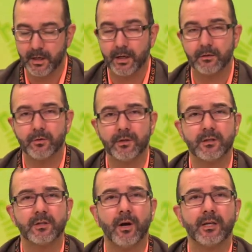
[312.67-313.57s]
During the
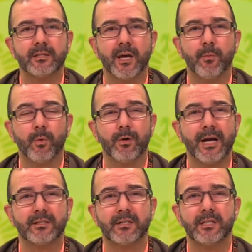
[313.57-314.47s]
tardy table, we're
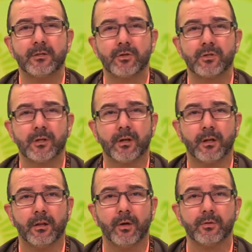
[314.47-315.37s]
asking teachers to
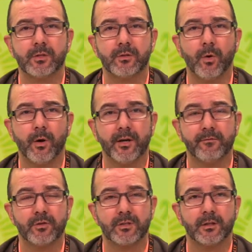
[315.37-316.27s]
close the door, and if
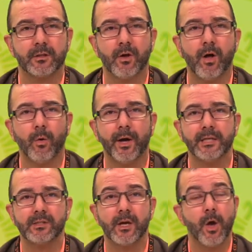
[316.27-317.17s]
you're still in the
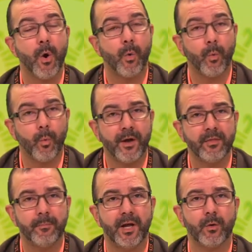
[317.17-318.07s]
hallways, when
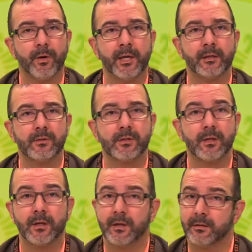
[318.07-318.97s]
the bell rings,
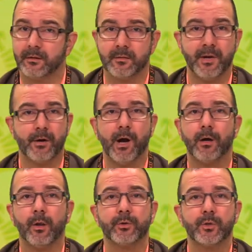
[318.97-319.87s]
doesn't matter how
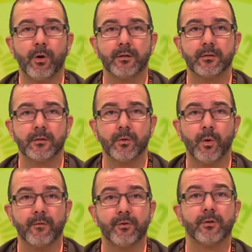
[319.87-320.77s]
close you are to the
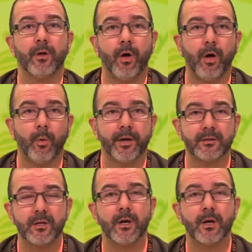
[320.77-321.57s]
door, if you're in the hallways,